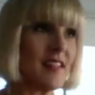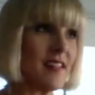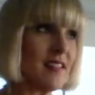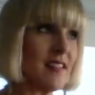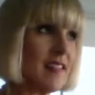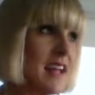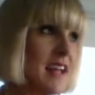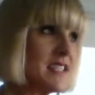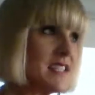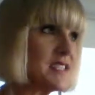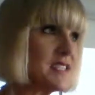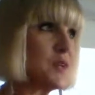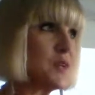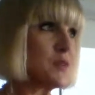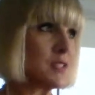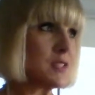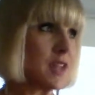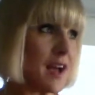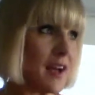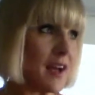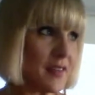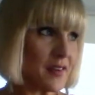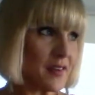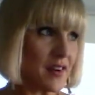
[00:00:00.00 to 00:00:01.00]
The less you
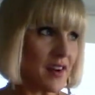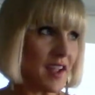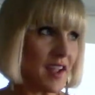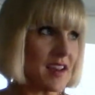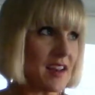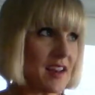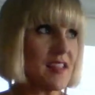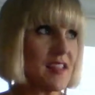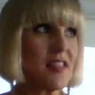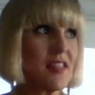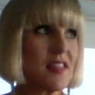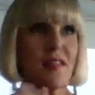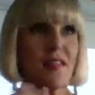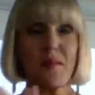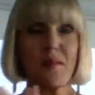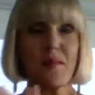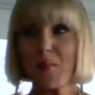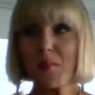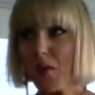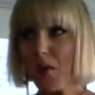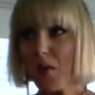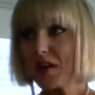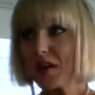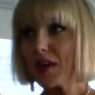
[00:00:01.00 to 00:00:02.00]
tolerate, the
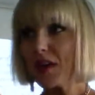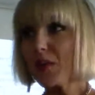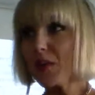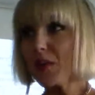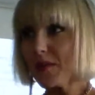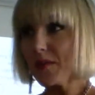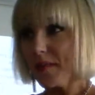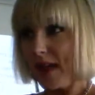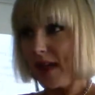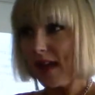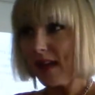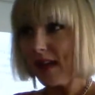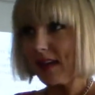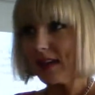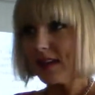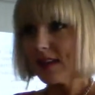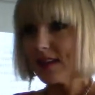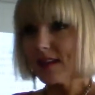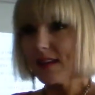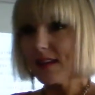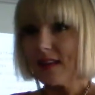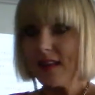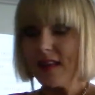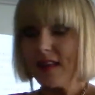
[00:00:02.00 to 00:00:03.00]
more you will make.
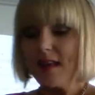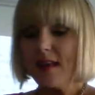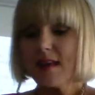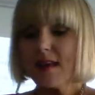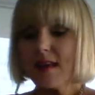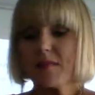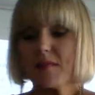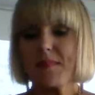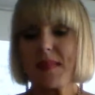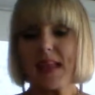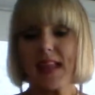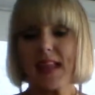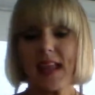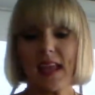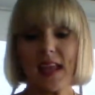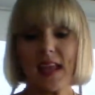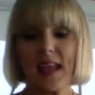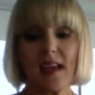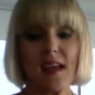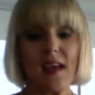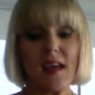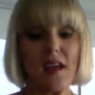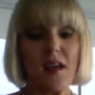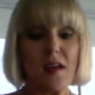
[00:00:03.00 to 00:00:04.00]

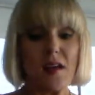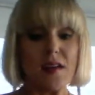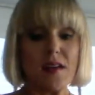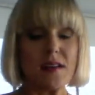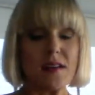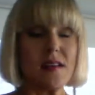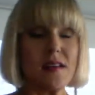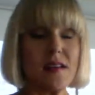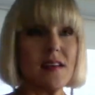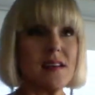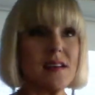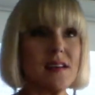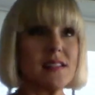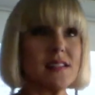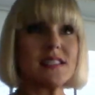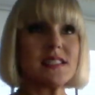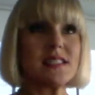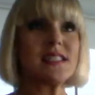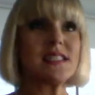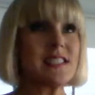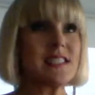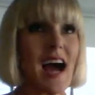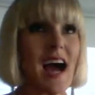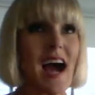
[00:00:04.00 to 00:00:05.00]
Meaning,
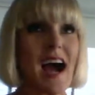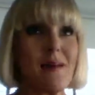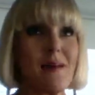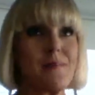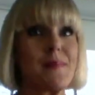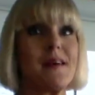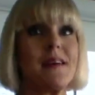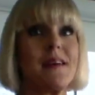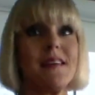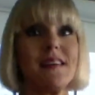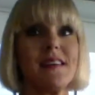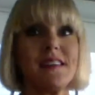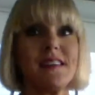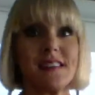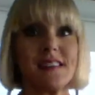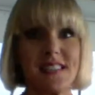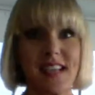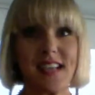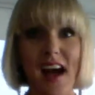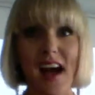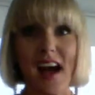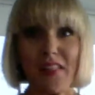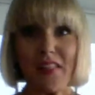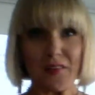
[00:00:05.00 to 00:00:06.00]
stop
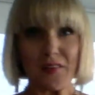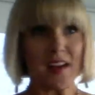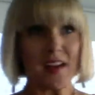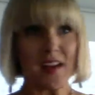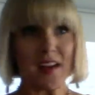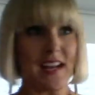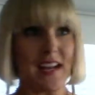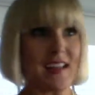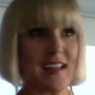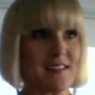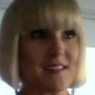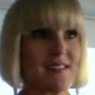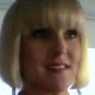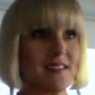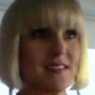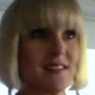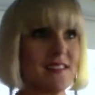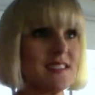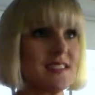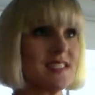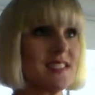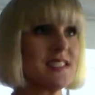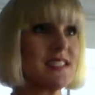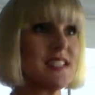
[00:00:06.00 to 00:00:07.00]
tolerating.
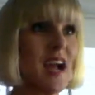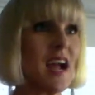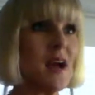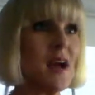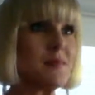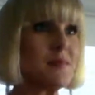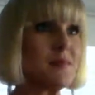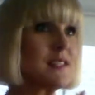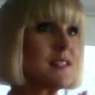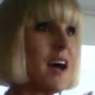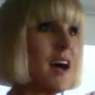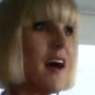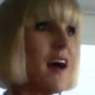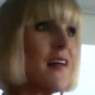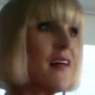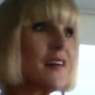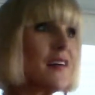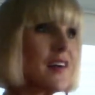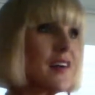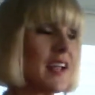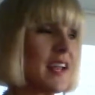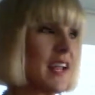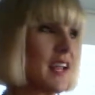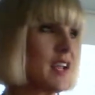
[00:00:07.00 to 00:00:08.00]
Stop
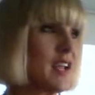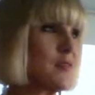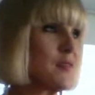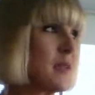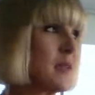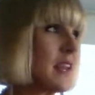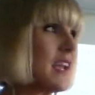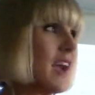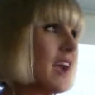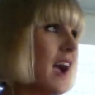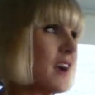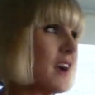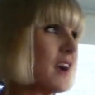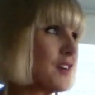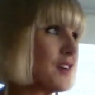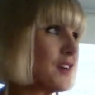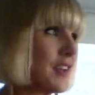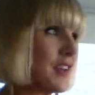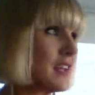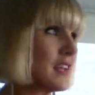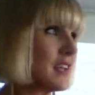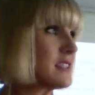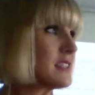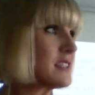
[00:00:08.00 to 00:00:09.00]
tolerating
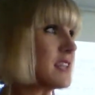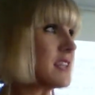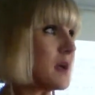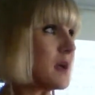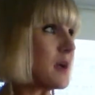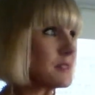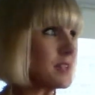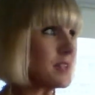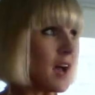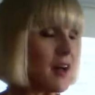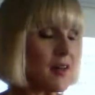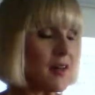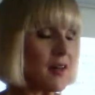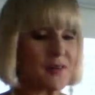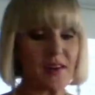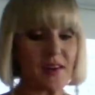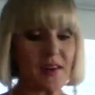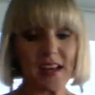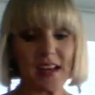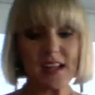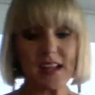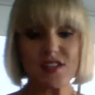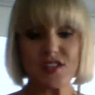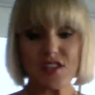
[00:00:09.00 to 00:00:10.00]
mediocrity. Stop
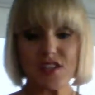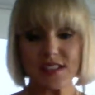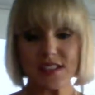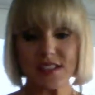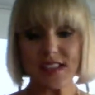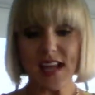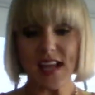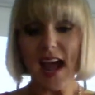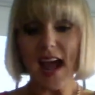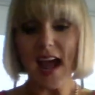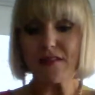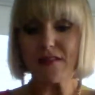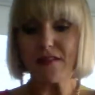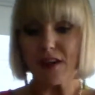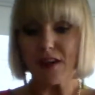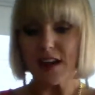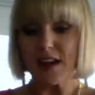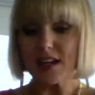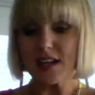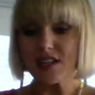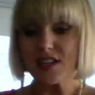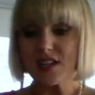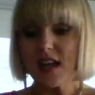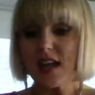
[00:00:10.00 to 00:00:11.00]
tolerating just
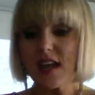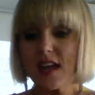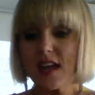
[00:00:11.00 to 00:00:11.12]
average.